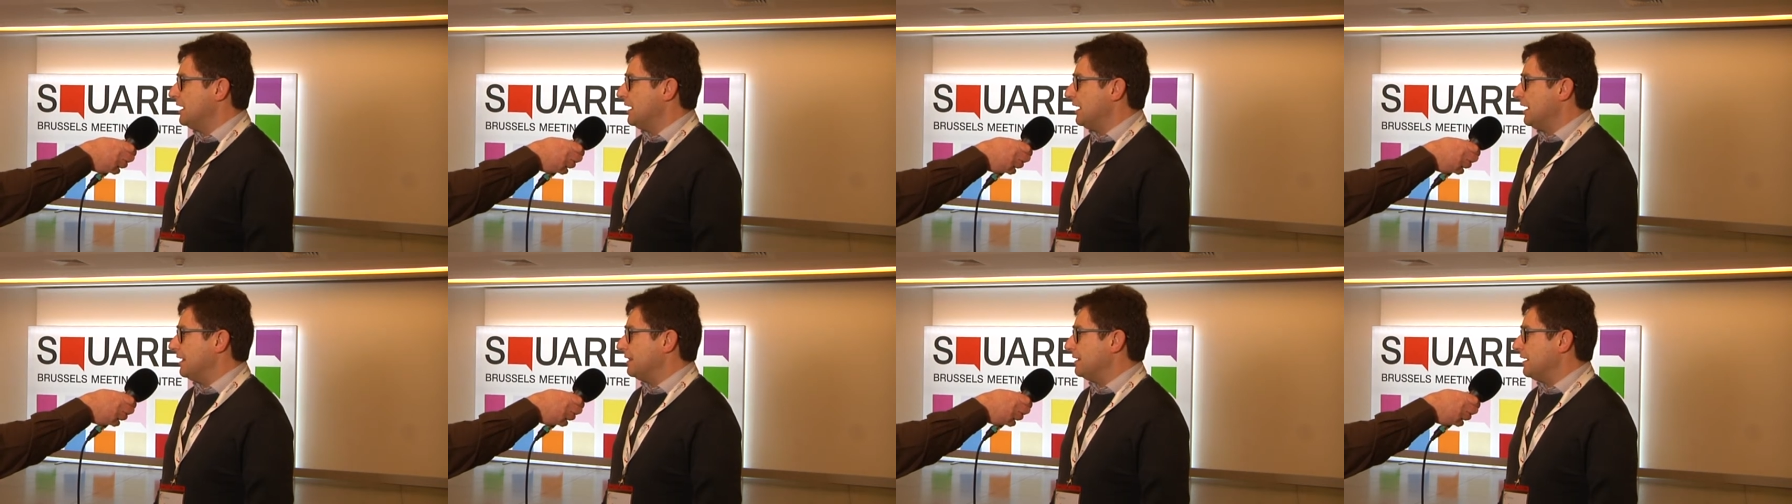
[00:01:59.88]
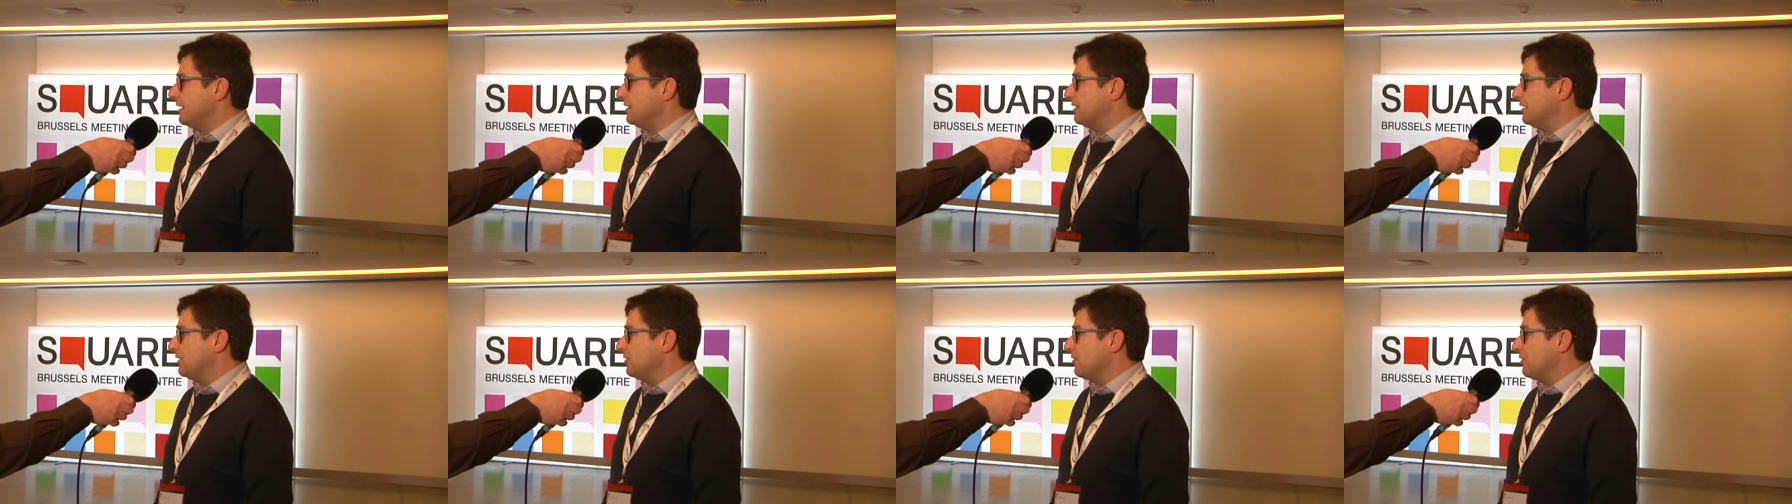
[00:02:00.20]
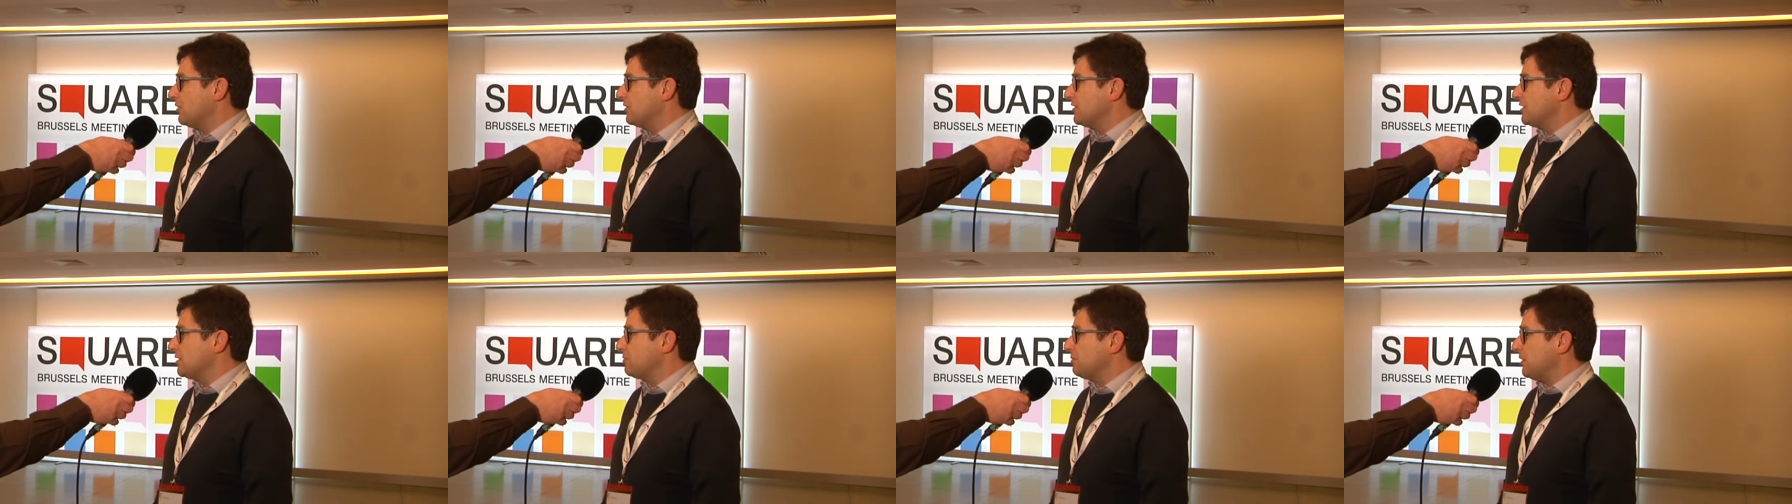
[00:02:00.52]
And then there
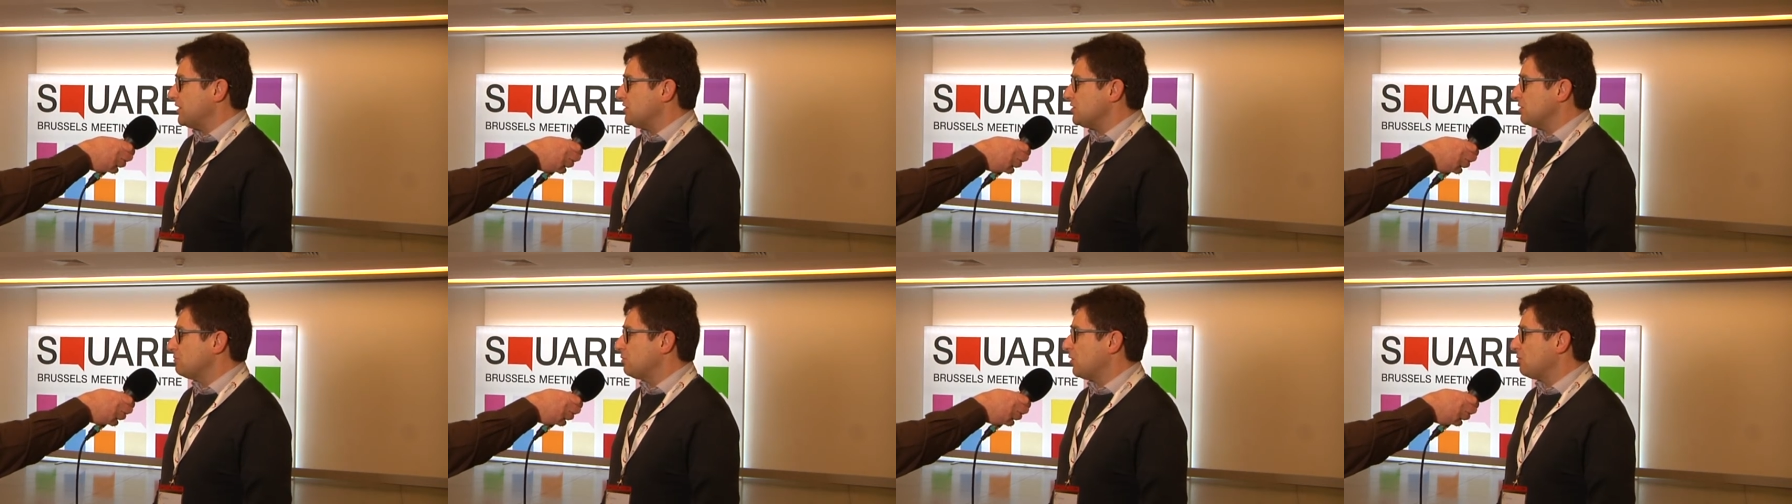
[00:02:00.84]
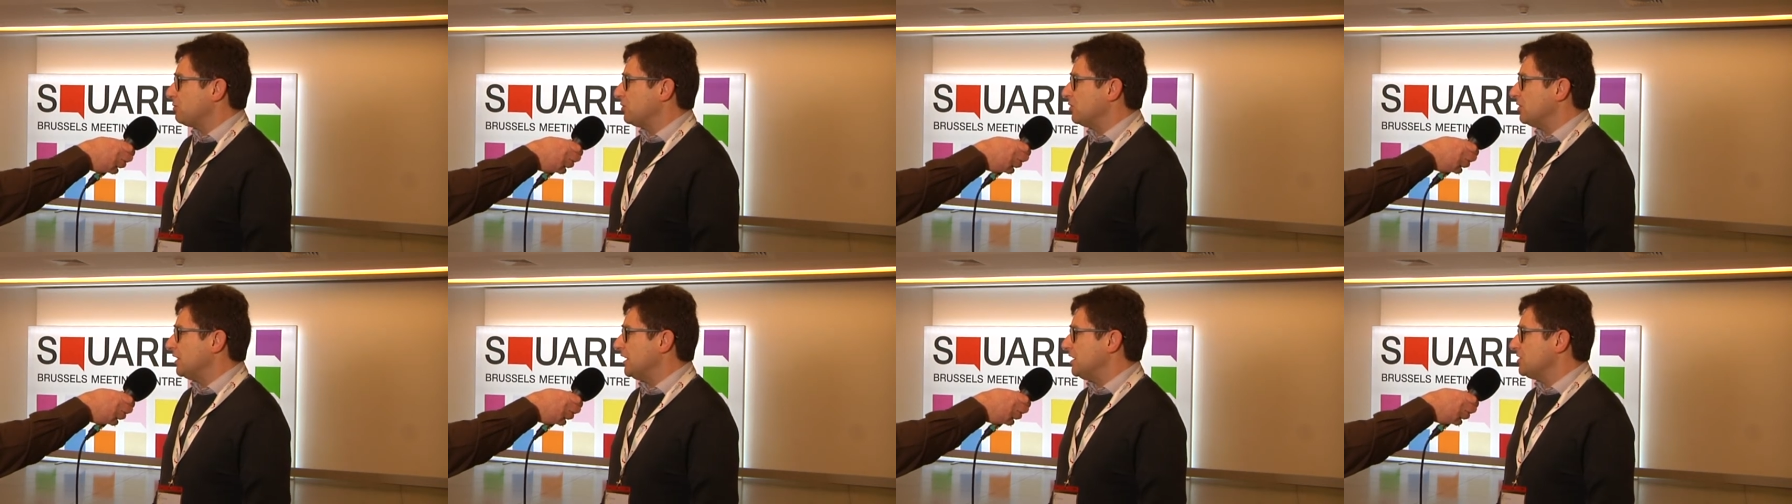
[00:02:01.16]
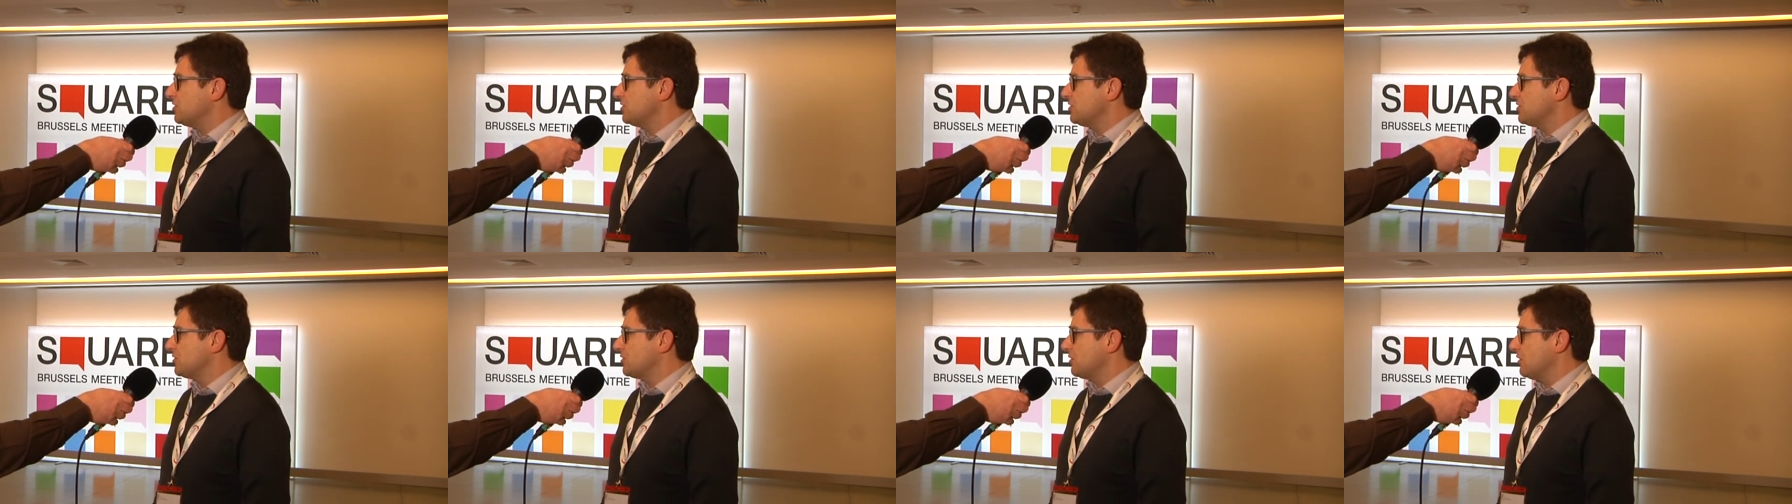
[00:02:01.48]
are the special
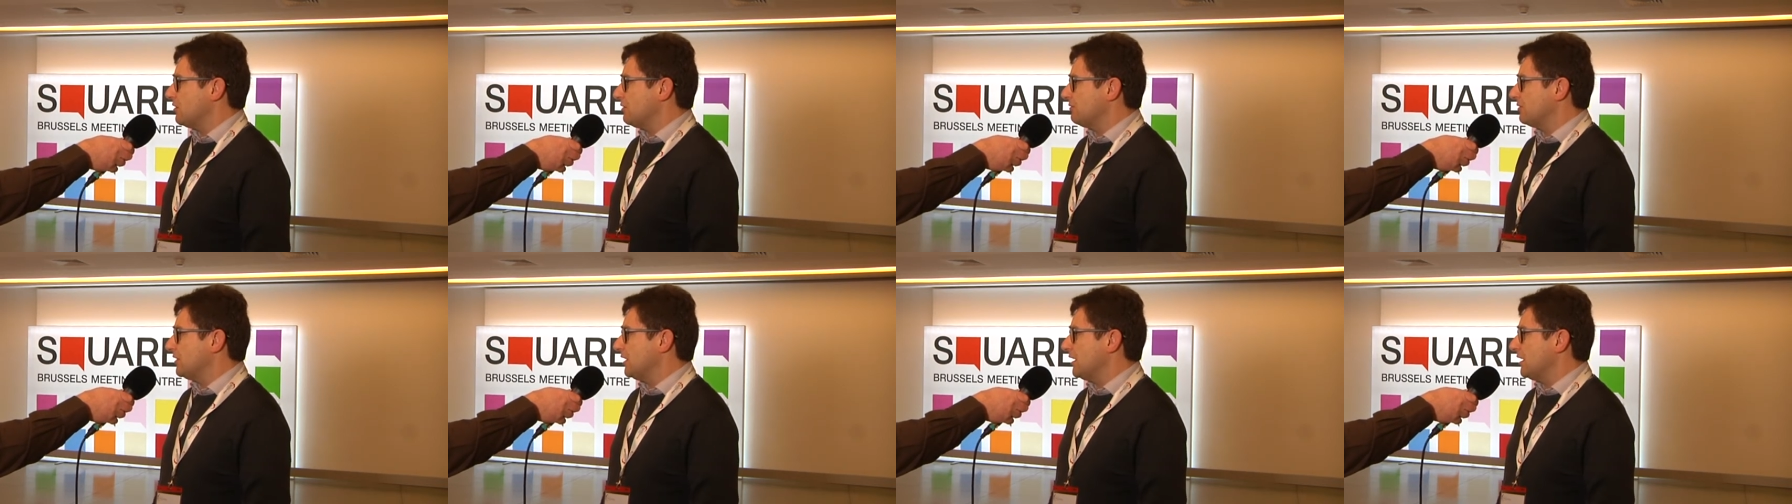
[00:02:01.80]
populations of